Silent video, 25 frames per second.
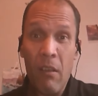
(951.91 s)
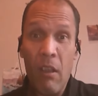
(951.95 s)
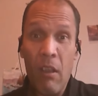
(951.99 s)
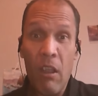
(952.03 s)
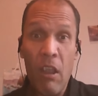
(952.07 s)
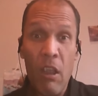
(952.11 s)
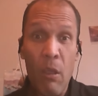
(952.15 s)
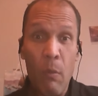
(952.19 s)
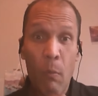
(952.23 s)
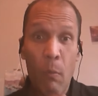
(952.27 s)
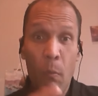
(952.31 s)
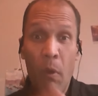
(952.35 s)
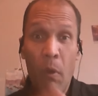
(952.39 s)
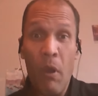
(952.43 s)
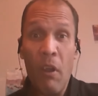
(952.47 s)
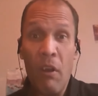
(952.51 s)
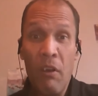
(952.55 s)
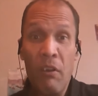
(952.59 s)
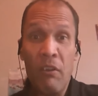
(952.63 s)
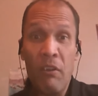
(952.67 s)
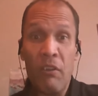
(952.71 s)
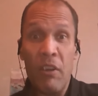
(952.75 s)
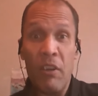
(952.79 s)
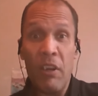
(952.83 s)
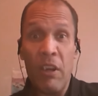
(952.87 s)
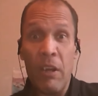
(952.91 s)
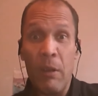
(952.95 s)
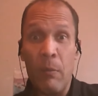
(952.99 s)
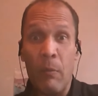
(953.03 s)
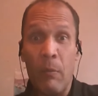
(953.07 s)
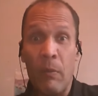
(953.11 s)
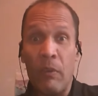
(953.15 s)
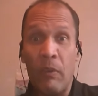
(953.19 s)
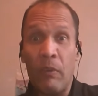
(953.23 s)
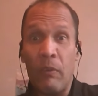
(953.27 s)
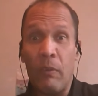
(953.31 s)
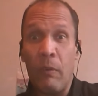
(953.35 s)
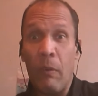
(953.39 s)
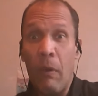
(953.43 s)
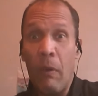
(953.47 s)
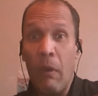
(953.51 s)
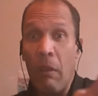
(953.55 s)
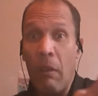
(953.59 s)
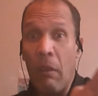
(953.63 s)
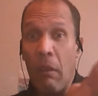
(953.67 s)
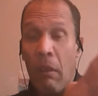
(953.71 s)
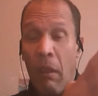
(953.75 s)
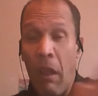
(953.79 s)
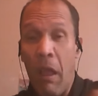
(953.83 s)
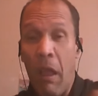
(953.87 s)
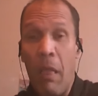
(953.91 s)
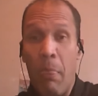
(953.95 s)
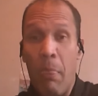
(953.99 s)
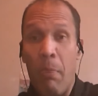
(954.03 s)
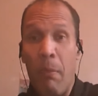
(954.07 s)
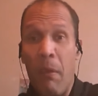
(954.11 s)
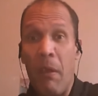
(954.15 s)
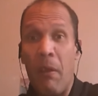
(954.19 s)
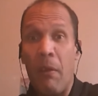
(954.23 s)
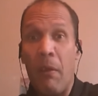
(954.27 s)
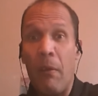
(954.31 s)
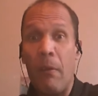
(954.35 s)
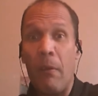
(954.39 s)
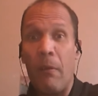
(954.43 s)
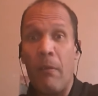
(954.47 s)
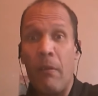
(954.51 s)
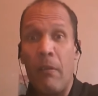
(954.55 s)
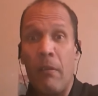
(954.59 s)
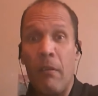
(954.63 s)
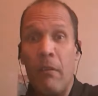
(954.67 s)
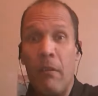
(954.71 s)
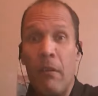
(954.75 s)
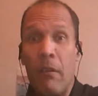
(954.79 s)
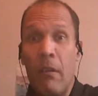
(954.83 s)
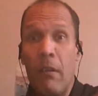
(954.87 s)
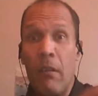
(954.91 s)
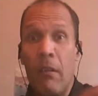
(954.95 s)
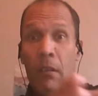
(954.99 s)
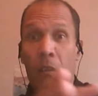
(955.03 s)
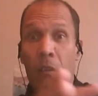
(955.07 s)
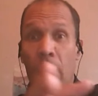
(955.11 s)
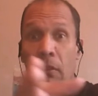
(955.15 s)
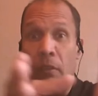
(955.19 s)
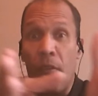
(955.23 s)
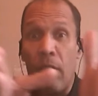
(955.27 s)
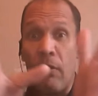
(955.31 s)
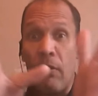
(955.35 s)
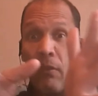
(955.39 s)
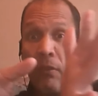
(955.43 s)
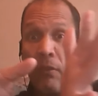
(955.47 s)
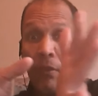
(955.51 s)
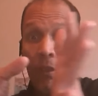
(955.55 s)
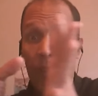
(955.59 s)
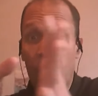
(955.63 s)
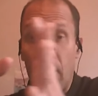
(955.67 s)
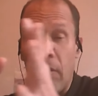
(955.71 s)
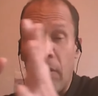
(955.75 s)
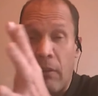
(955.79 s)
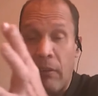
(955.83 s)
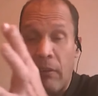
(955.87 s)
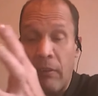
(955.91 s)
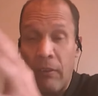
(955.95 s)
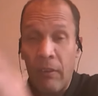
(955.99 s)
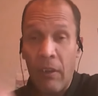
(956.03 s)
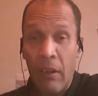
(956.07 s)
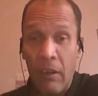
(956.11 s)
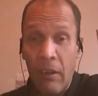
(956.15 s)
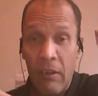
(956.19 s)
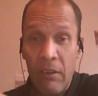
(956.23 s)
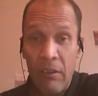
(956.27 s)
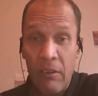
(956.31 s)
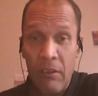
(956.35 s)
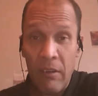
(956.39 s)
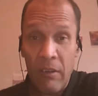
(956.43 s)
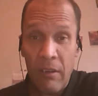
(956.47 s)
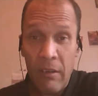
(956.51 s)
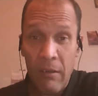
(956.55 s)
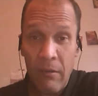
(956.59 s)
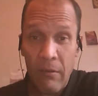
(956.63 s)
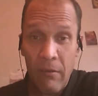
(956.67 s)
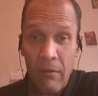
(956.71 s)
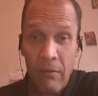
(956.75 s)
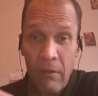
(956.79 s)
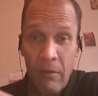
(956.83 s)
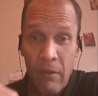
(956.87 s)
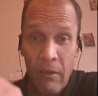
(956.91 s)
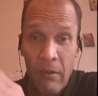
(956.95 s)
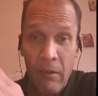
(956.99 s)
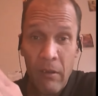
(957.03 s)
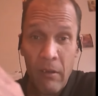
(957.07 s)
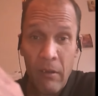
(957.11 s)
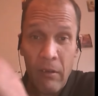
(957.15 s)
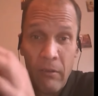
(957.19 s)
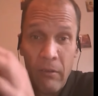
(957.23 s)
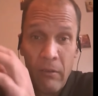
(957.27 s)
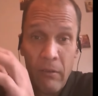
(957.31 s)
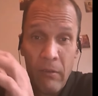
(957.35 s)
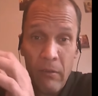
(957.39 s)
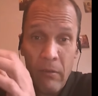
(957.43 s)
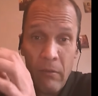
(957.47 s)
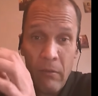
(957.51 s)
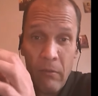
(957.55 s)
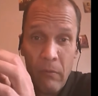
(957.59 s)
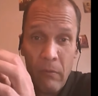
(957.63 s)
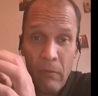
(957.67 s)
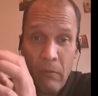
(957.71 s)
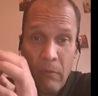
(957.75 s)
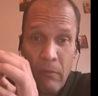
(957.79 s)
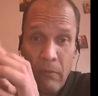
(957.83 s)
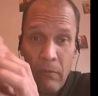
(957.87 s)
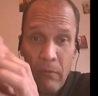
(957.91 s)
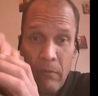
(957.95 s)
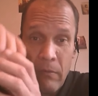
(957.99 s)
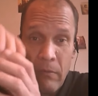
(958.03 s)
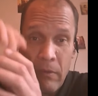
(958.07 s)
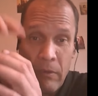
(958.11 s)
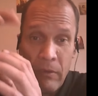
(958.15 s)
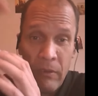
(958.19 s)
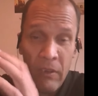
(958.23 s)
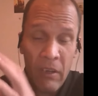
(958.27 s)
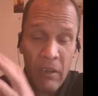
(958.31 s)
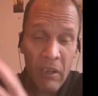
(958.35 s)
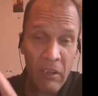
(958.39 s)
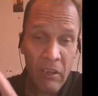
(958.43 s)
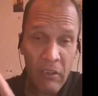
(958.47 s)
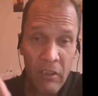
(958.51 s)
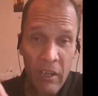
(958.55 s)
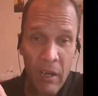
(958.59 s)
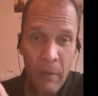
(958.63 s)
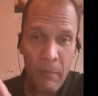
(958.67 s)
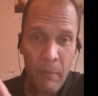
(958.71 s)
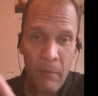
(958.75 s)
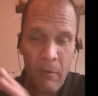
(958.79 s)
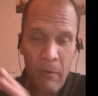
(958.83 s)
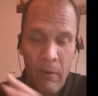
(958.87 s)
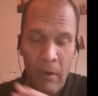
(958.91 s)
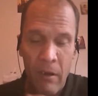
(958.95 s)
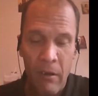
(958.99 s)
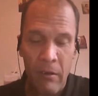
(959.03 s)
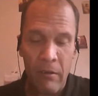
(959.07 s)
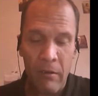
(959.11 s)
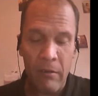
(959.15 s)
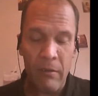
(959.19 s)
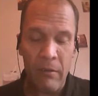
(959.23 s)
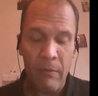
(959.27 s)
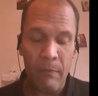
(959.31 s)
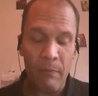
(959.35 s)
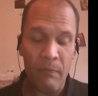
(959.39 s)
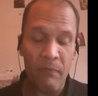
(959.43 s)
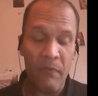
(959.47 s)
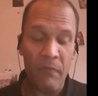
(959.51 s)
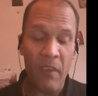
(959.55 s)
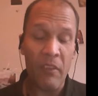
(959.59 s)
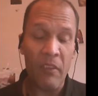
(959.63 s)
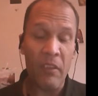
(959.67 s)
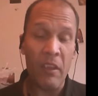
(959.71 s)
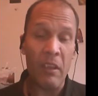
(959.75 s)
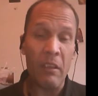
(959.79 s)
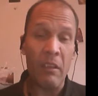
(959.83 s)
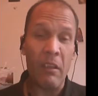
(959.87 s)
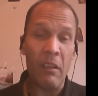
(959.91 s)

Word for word: And one team was a lot better than the second team, than the the second time around that they